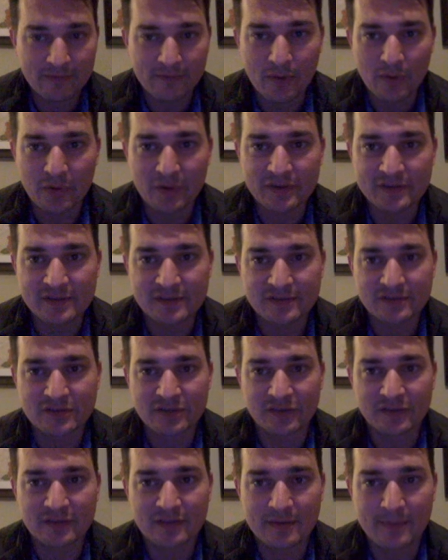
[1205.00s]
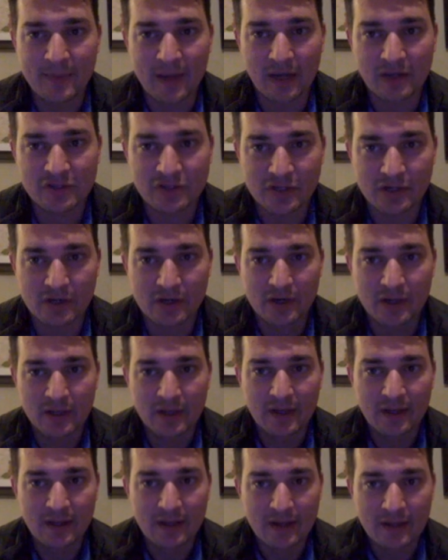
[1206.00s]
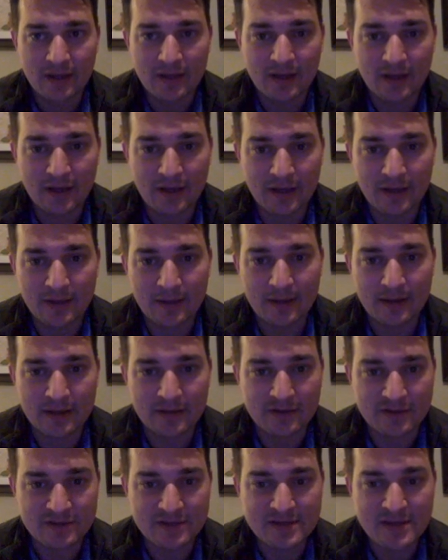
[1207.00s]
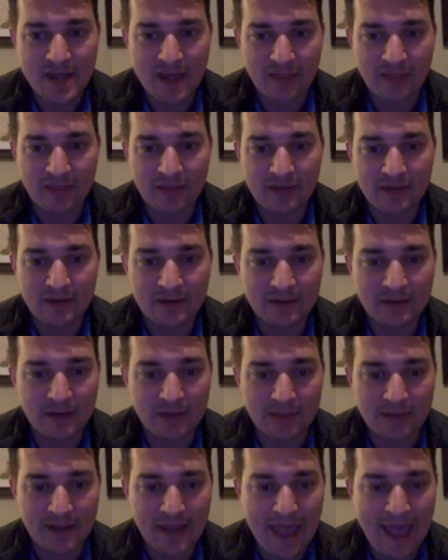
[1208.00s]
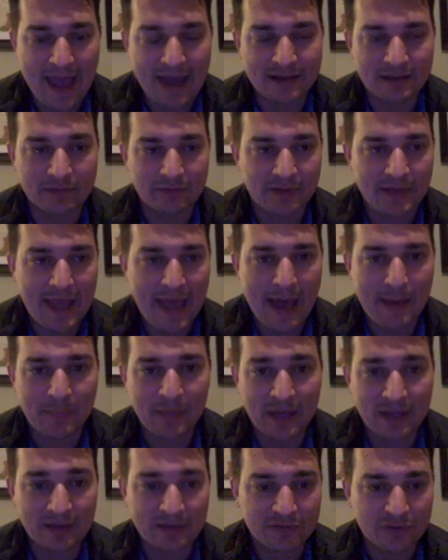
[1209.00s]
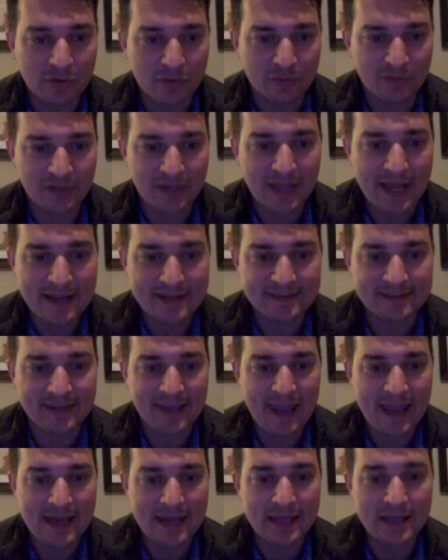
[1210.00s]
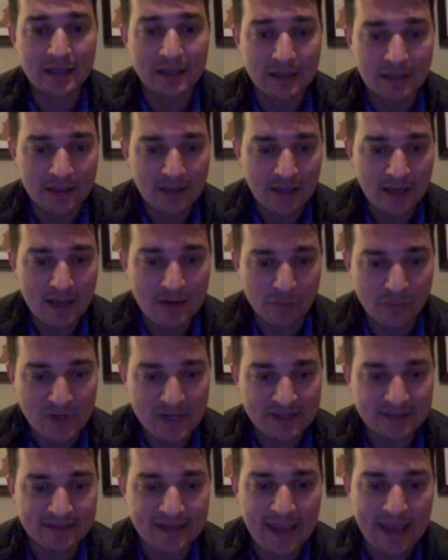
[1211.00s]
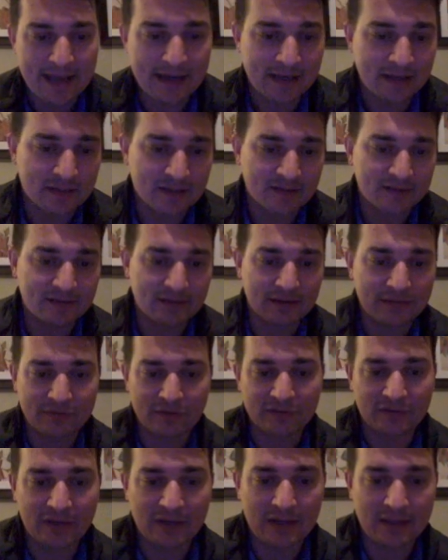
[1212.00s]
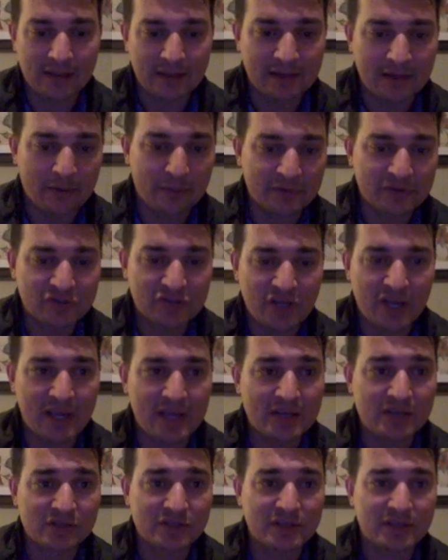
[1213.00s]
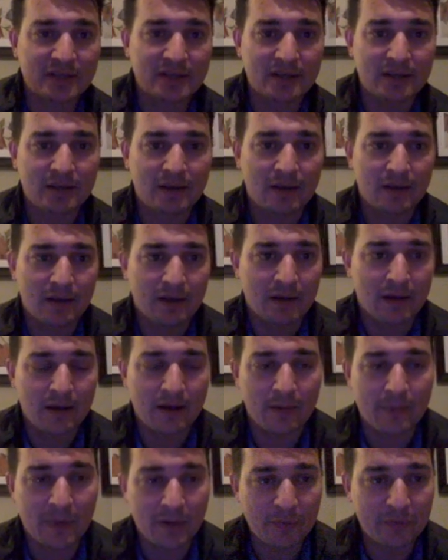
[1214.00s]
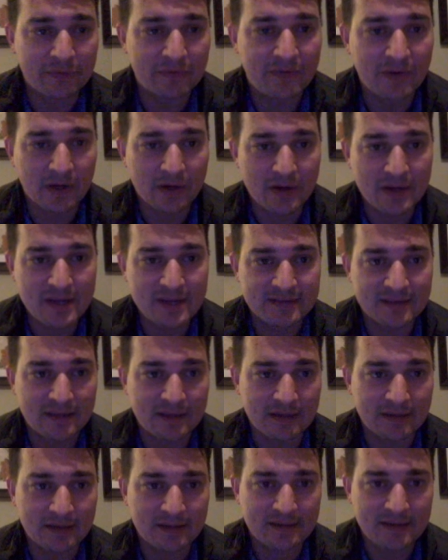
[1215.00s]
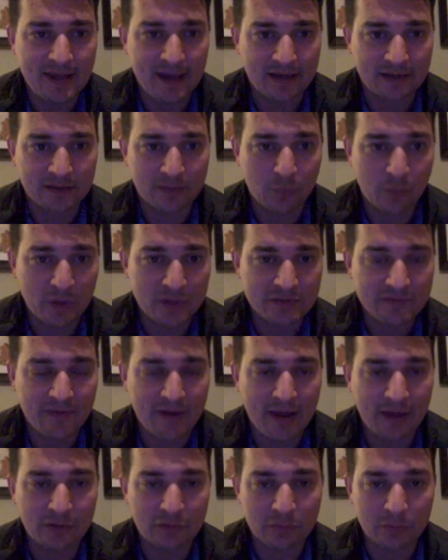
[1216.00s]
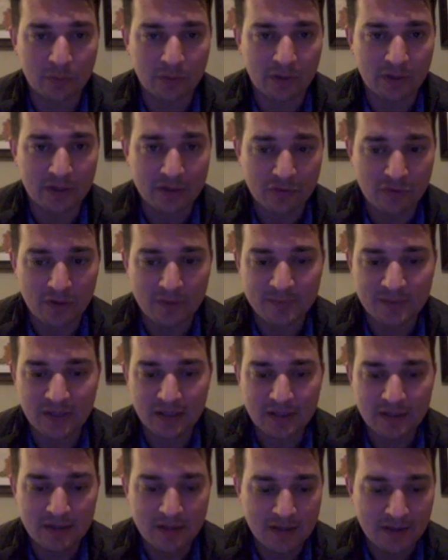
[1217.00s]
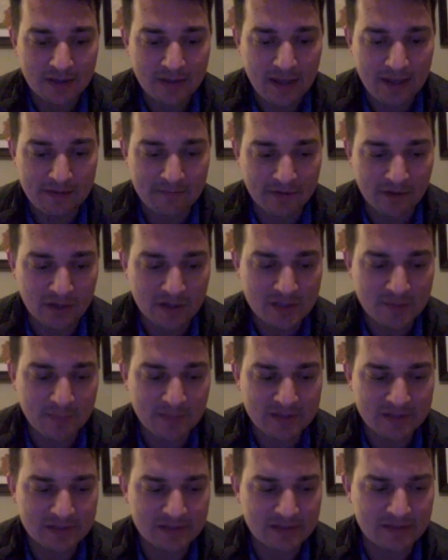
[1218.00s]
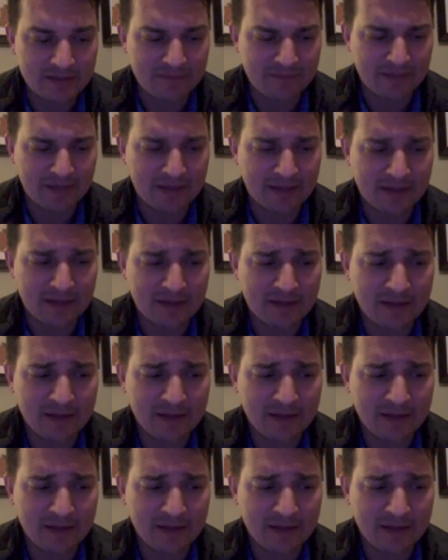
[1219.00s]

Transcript: focus is just to make sure that there's nothing actively happening. So there's a lot of scanning and rescanning to see if there's anything that was changed. But it was very easy to detect which files were encrypted. They had a very specific